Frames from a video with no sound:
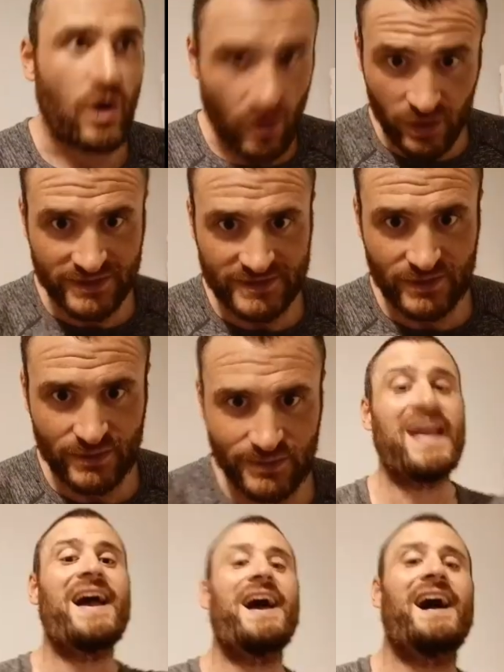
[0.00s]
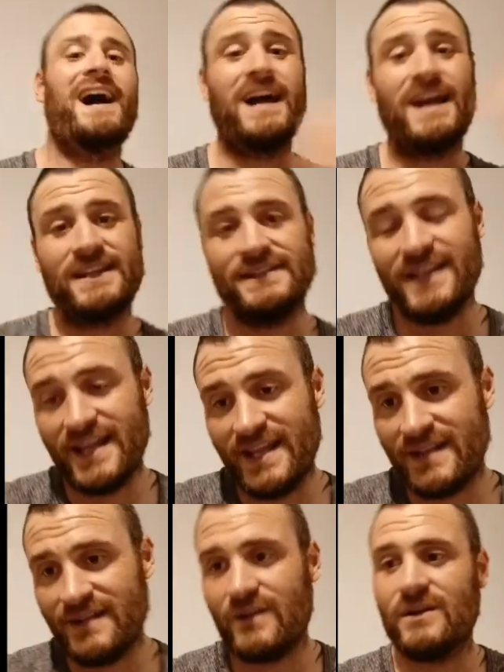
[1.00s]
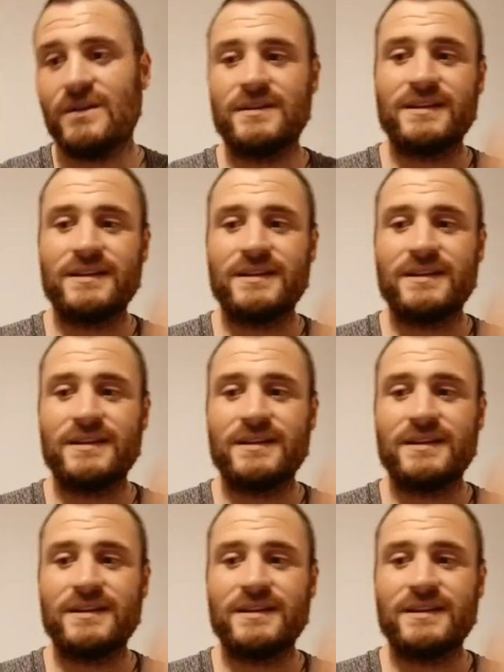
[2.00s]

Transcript: Also, and then all